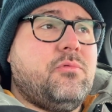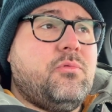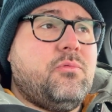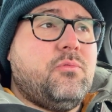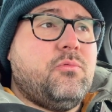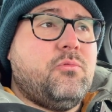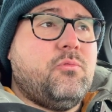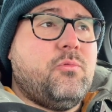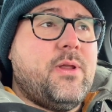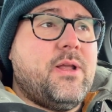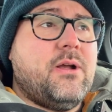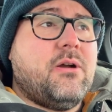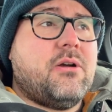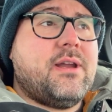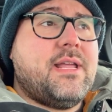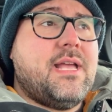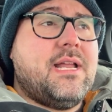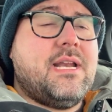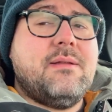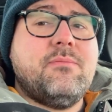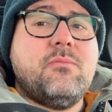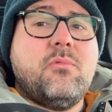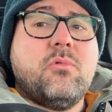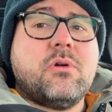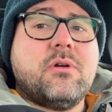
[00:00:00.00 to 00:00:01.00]
We are
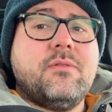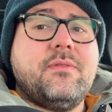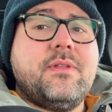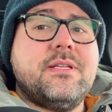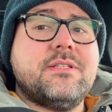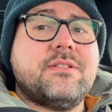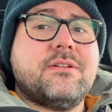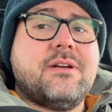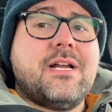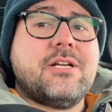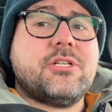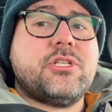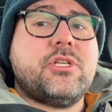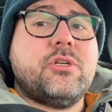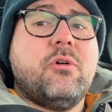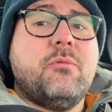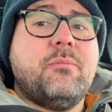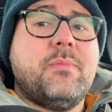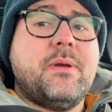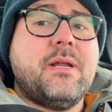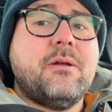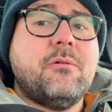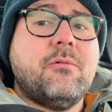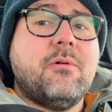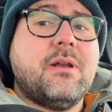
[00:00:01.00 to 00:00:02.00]
getting more of these. They're actually
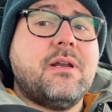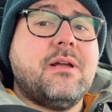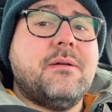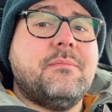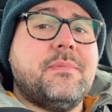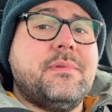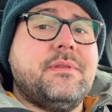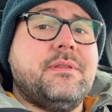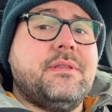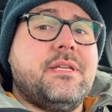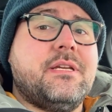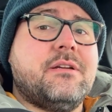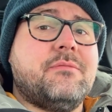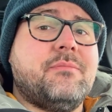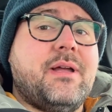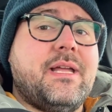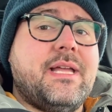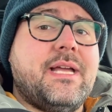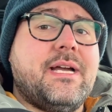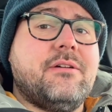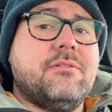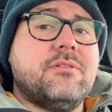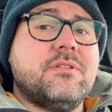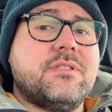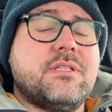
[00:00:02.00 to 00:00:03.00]
opening one up near my
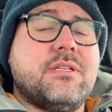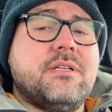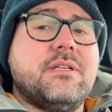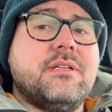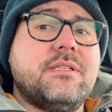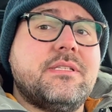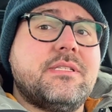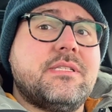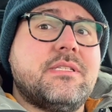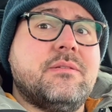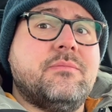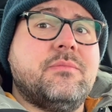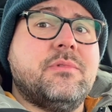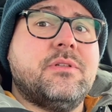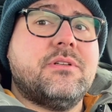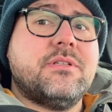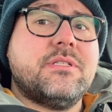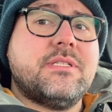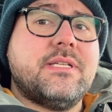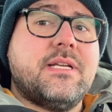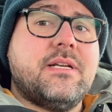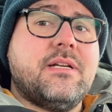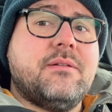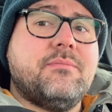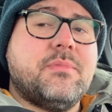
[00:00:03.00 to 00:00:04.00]
house, a similar
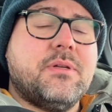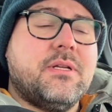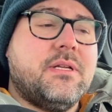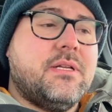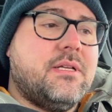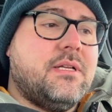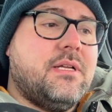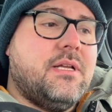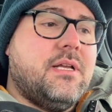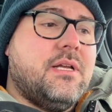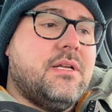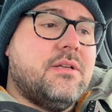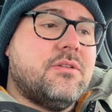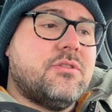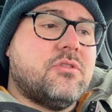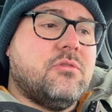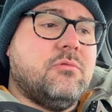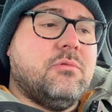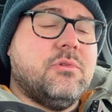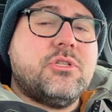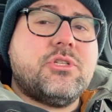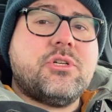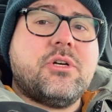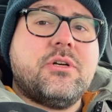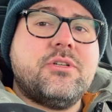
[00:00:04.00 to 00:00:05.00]
setup. So
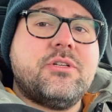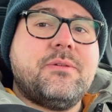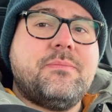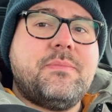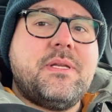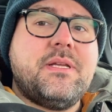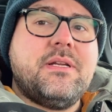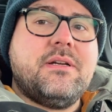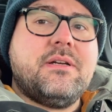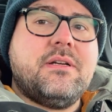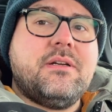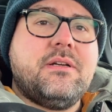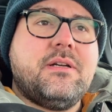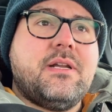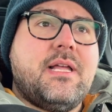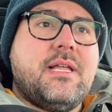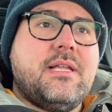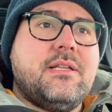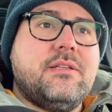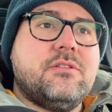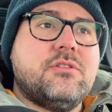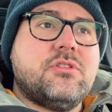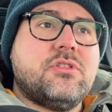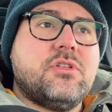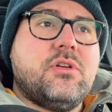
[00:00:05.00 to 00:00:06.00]
we'll charge up here,
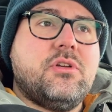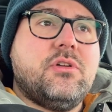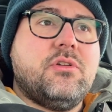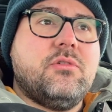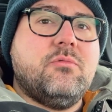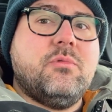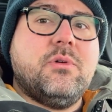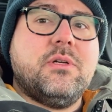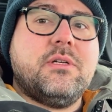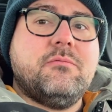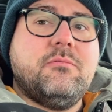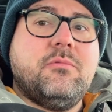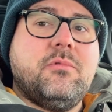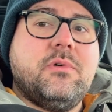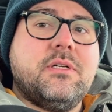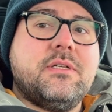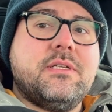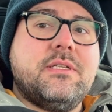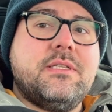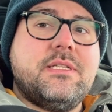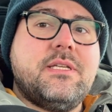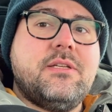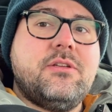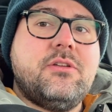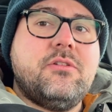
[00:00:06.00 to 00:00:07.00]
and we'll
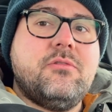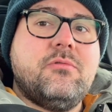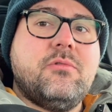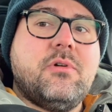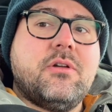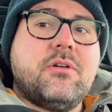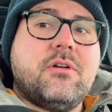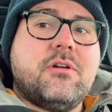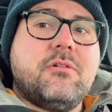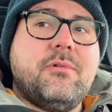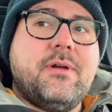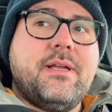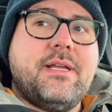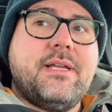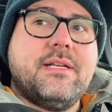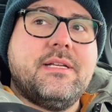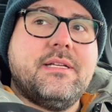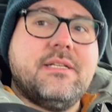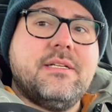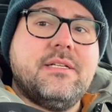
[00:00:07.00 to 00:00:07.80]
continue on our way.